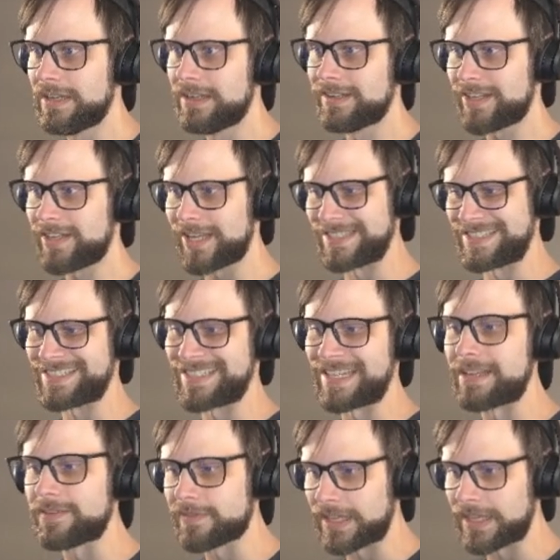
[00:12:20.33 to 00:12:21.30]
not
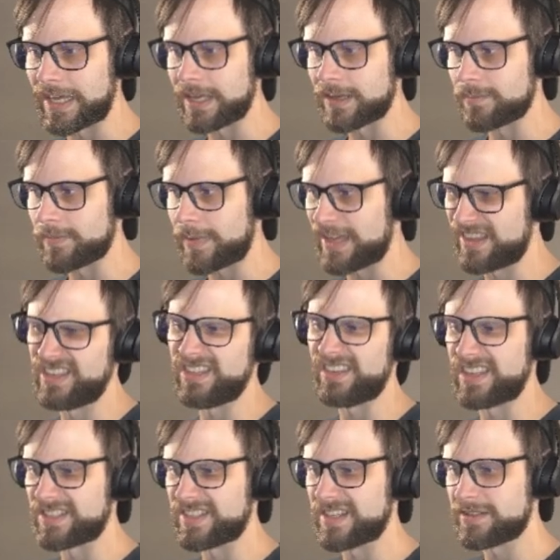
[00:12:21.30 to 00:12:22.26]
save the game, I think
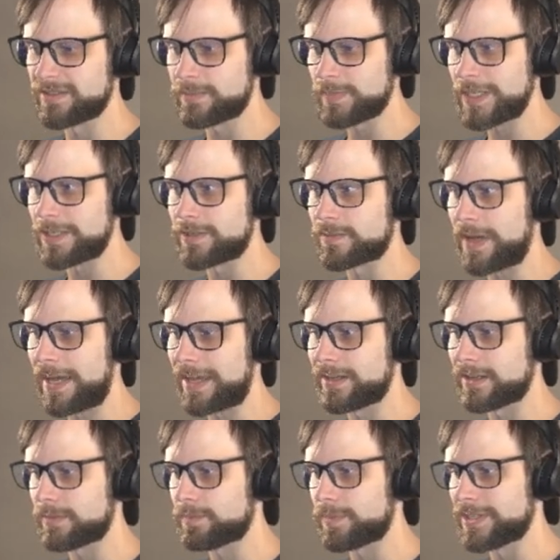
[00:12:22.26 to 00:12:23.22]
that sounds a bit dramatic,